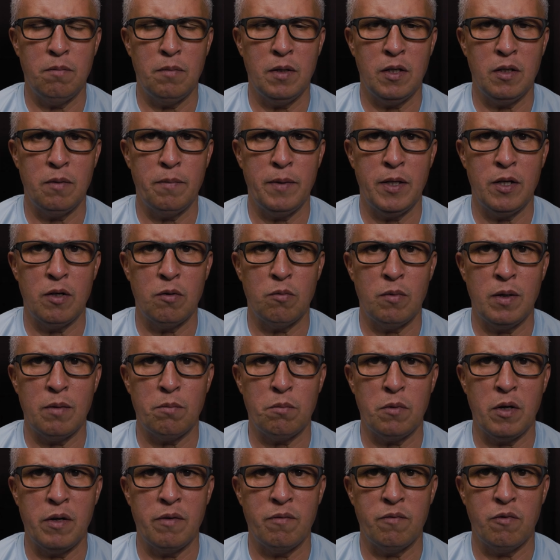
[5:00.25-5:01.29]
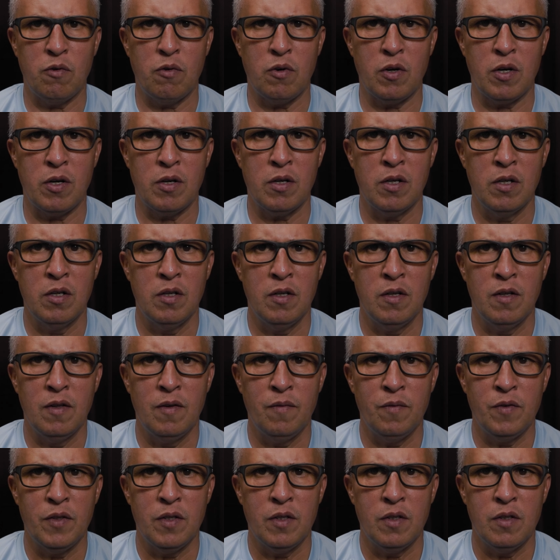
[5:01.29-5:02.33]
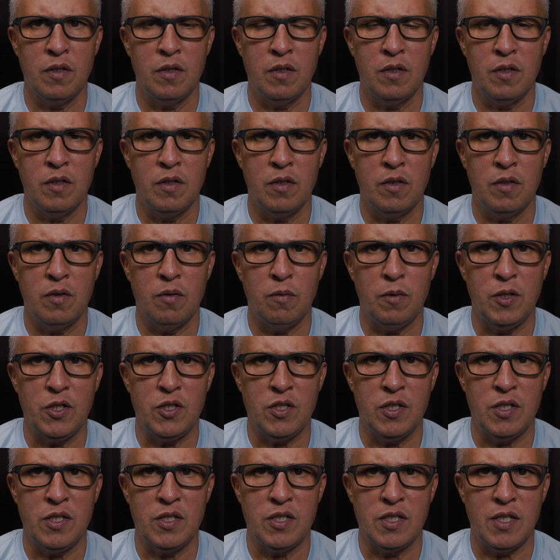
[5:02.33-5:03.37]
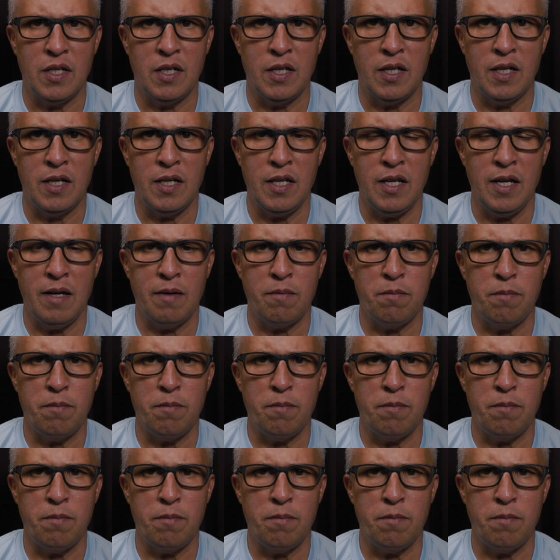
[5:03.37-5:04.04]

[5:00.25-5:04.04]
millimeter 1.4, which is EF